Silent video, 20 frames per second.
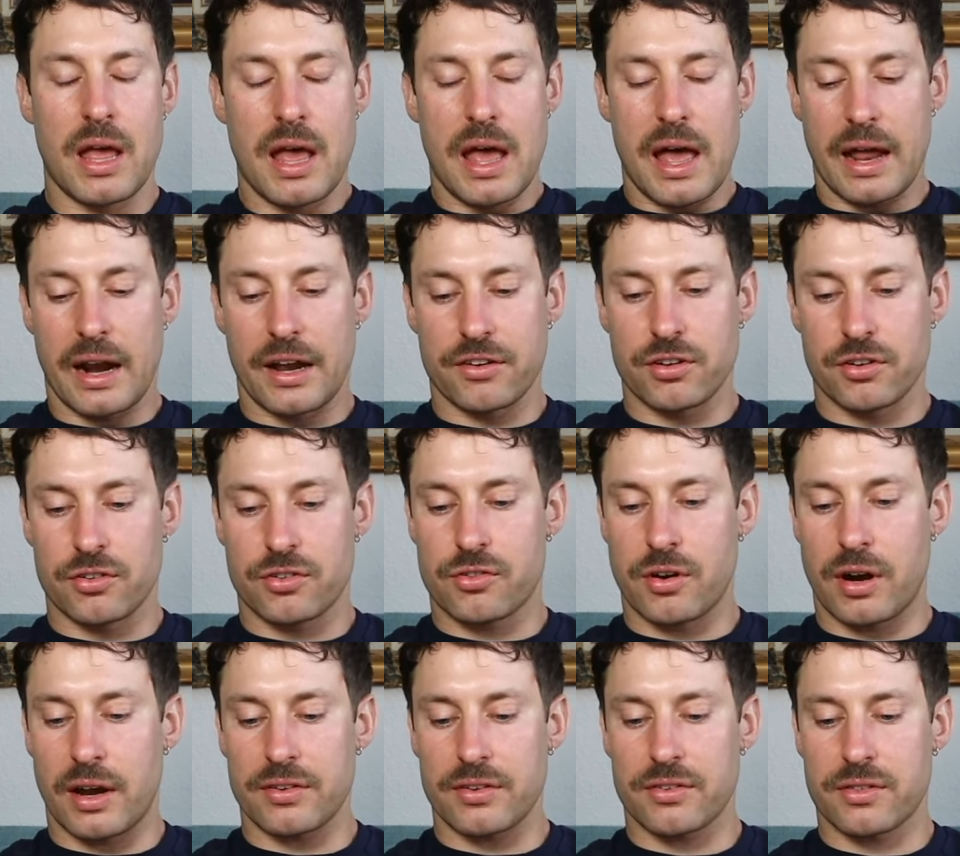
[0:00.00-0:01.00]
And I should
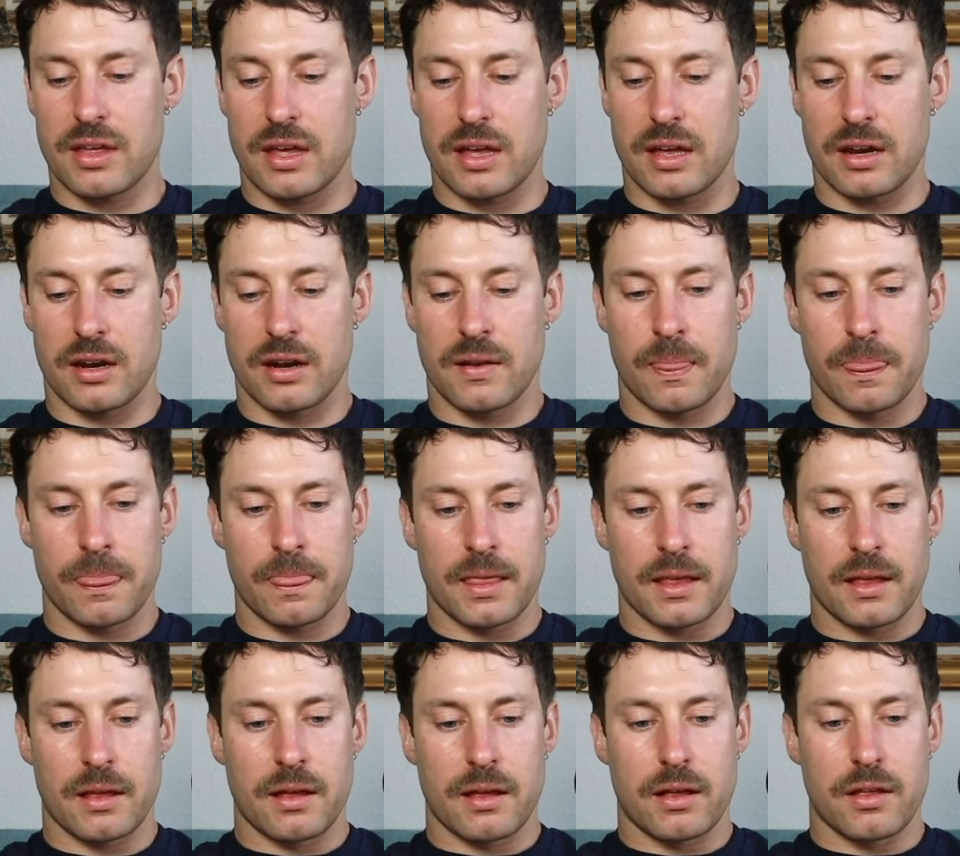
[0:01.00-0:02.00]
stress that
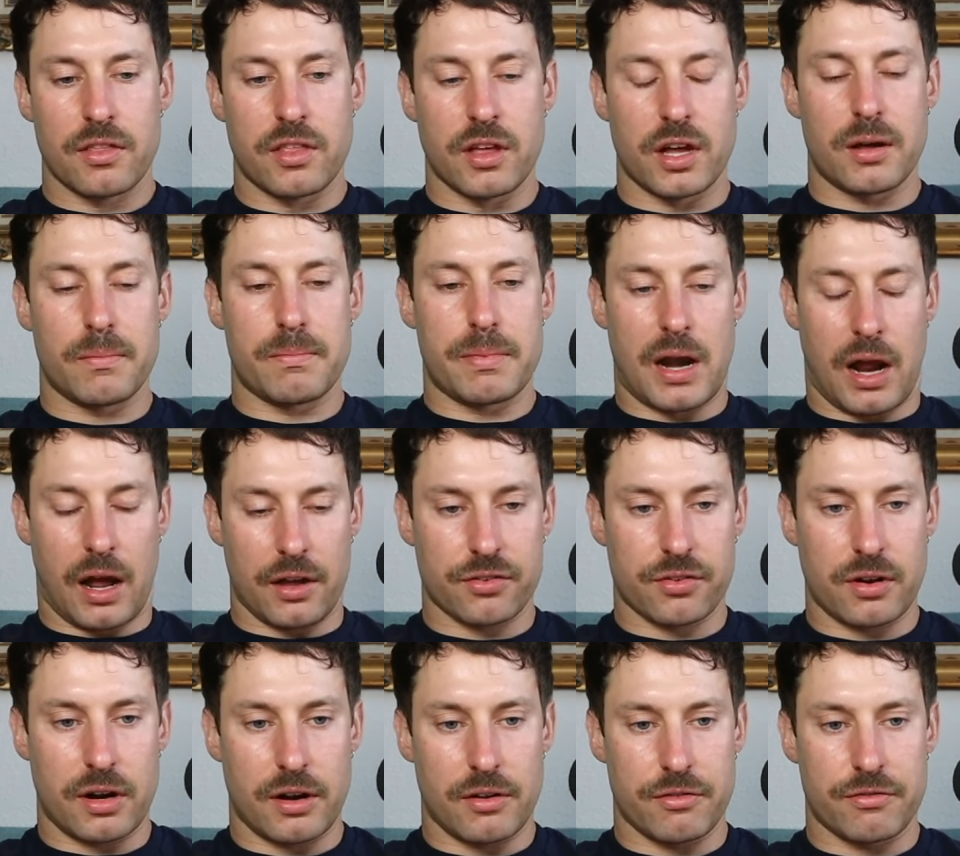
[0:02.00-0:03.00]
the
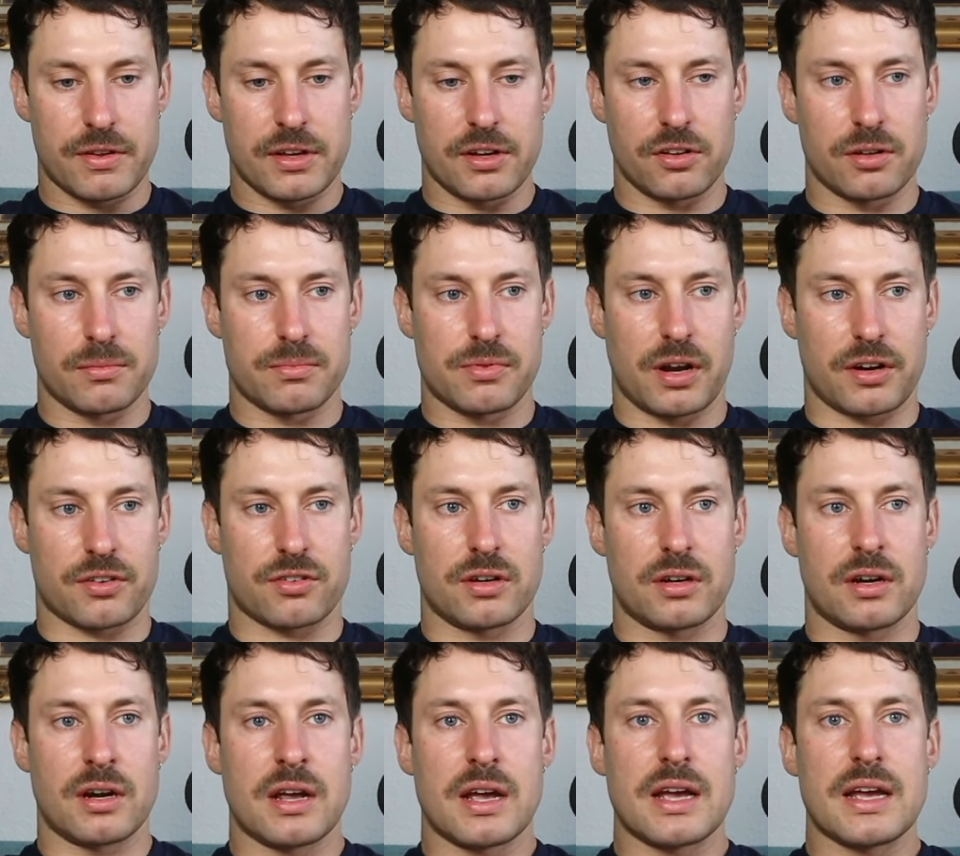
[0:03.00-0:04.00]
Benacerraf Field
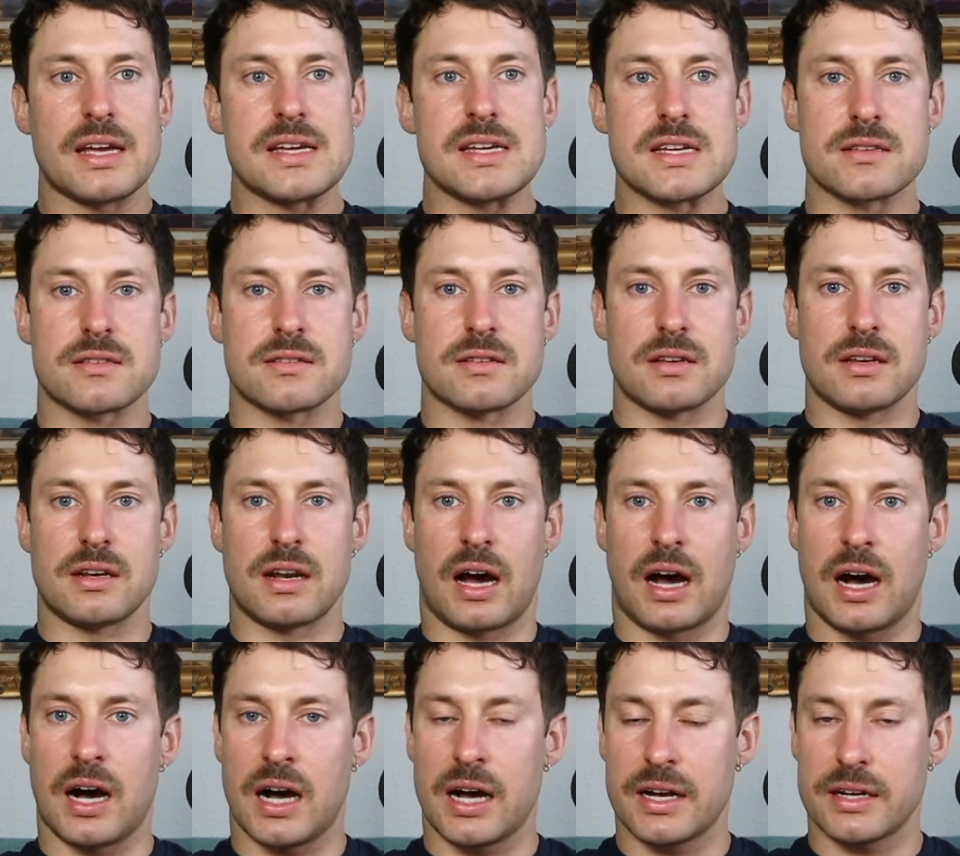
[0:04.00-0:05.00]
objection is
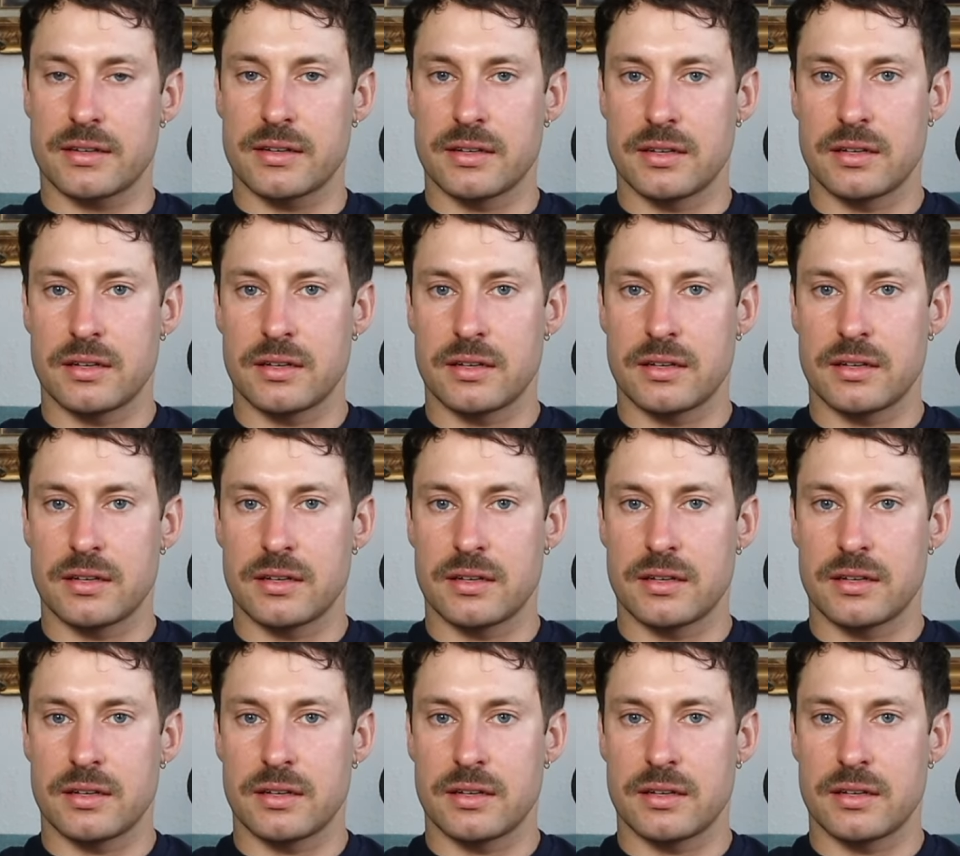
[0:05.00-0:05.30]
not